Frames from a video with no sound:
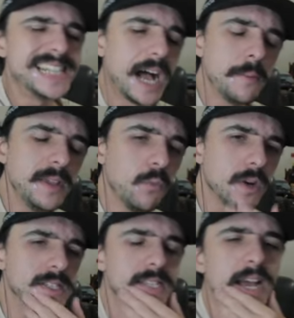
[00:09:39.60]
I mean,
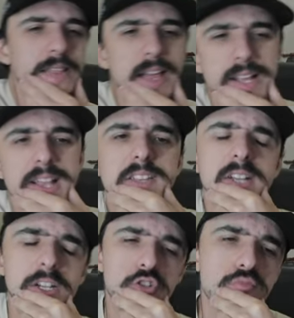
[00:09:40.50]
what is that? Like, that's
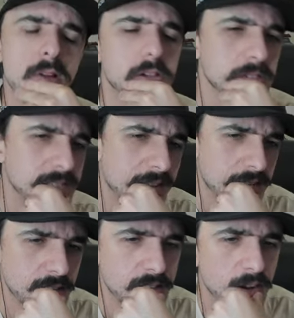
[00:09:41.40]
not two bills. That's
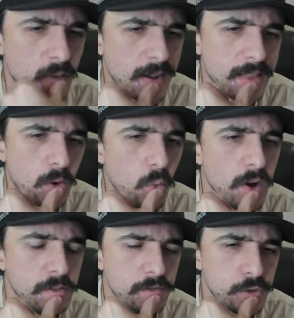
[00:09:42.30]
technically around like
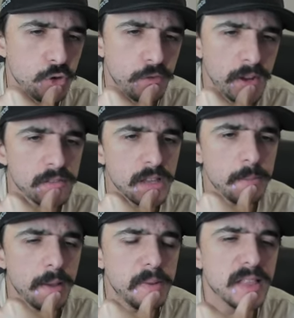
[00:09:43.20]
one two fifty,
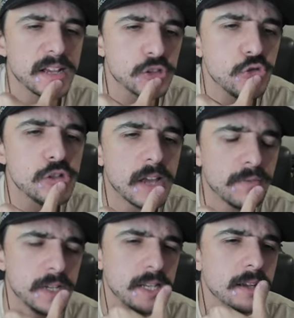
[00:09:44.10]
maybe like two
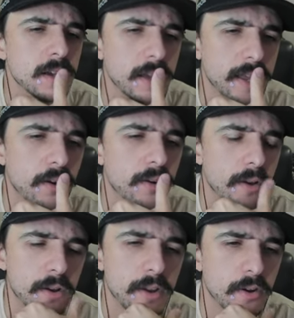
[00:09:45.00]
seventy here
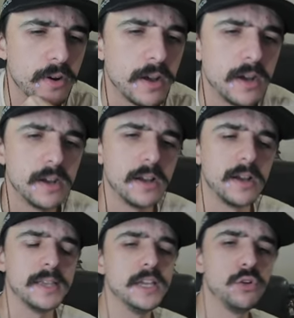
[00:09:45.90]
in here in uh,
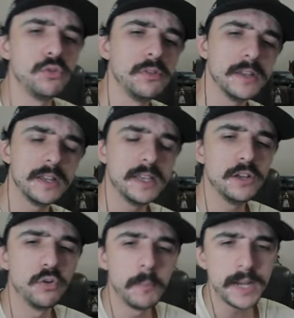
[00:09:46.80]
uh Eagle in
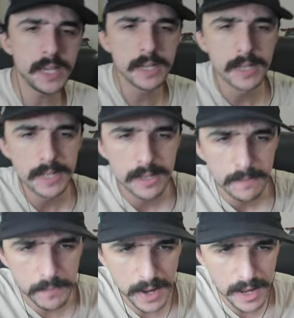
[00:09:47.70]
Eagle money.
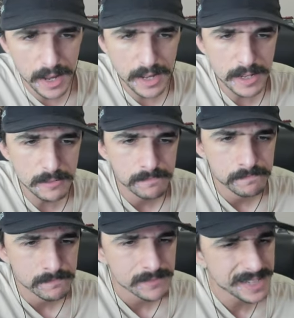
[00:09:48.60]
Uh, I
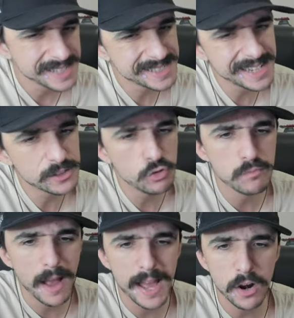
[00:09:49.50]
pass. That's not too
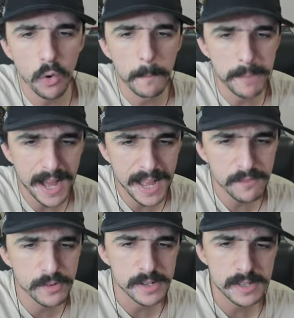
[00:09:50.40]
bad. Oh, a pie
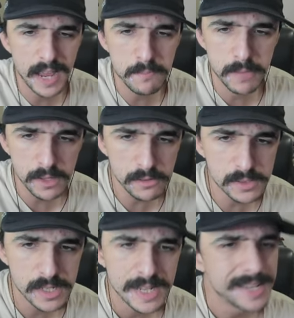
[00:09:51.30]
for ten oh.
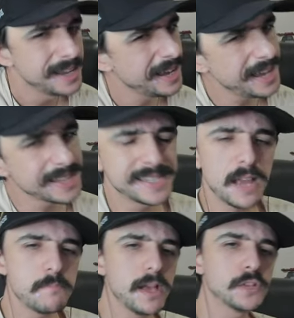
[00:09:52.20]
bills? Ah,
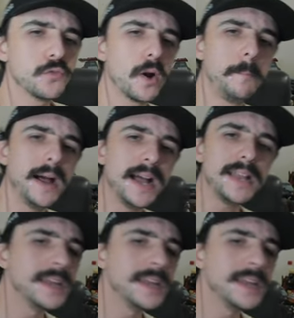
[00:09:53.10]
ten bills for a pie,